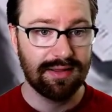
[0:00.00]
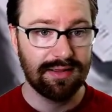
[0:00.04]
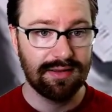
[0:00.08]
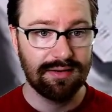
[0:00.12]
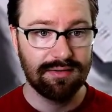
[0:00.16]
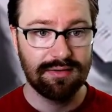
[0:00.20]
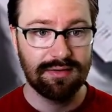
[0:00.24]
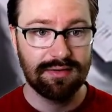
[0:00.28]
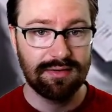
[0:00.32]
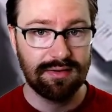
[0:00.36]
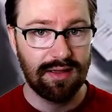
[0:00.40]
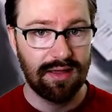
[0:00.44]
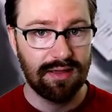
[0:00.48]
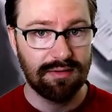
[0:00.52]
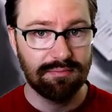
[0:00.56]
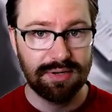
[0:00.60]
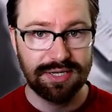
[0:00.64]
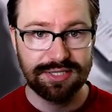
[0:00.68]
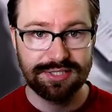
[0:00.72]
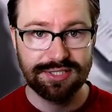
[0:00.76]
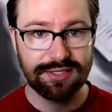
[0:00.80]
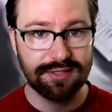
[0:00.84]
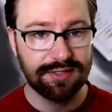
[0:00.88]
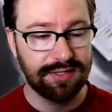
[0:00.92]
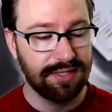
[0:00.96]
and uh,
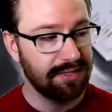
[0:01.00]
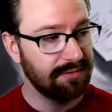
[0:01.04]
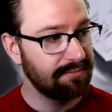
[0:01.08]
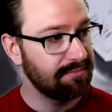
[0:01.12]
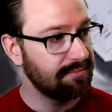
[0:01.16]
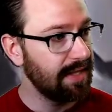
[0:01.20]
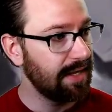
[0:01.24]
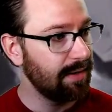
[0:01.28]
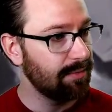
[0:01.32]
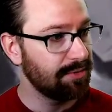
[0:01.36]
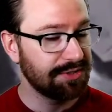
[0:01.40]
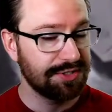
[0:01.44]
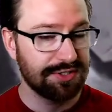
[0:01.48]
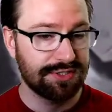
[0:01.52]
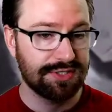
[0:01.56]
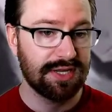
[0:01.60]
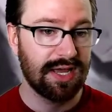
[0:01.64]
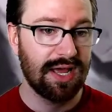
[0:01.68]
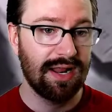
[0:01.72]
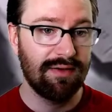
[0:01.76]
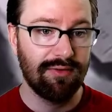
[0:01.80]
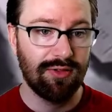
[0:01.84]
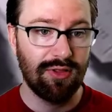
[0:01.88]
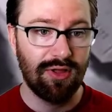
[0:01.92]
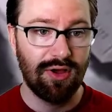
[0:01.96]
basically they were just
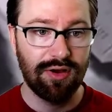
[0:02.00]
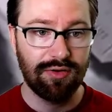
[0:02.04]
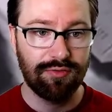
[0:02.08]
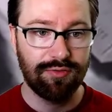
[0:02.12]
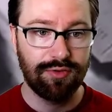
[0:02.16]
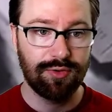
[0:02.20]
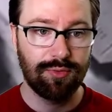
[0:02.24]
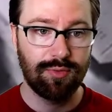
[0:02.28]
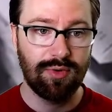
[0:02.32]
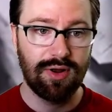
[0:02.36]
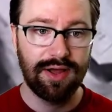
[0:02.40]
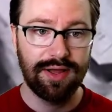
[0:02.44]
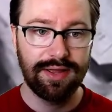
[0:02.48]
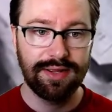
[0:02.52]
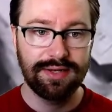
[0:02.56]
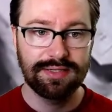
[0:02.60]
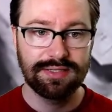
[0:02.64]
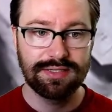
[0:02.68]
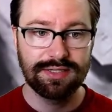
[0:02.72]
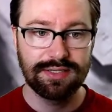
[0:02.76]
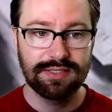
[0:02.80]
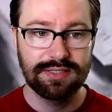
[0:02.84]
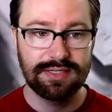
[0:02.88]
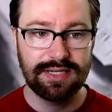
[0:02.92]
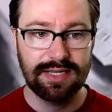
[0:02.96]
kind of along for the ride
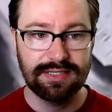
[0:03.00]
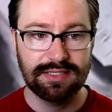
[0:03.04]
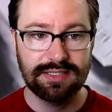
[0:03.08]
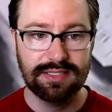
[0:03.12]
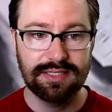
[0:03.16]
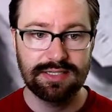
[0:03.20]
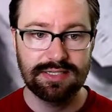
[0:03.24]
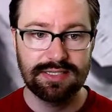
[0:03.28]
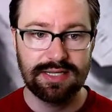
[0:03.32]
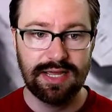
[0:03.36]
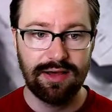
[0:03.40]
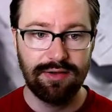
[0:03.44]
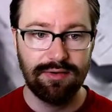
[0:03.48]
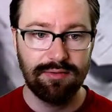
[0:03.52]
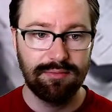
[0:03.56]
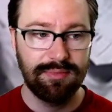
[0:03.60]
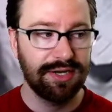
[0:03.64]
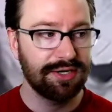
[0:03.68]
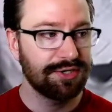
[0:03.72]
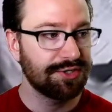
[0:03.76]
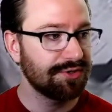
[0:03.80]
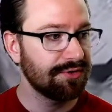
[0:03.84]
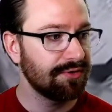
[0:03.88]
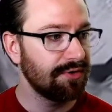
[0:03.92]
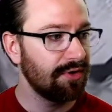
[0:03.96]
to test this out and make
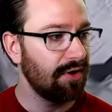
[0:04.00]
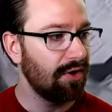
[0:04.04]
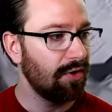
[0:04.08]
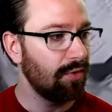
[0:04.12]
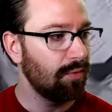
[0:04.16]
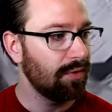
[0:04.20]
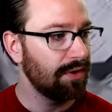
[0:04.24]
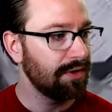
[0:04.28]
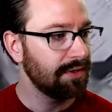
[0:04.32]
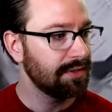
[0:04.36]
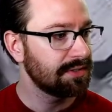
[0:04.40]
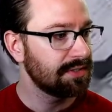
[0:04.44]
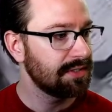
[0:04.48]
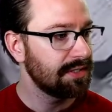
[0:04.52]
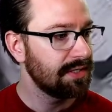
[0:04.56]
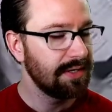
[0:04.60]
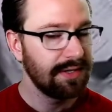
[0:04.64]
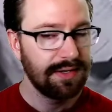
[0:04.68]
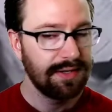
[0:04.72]
sure it all worked.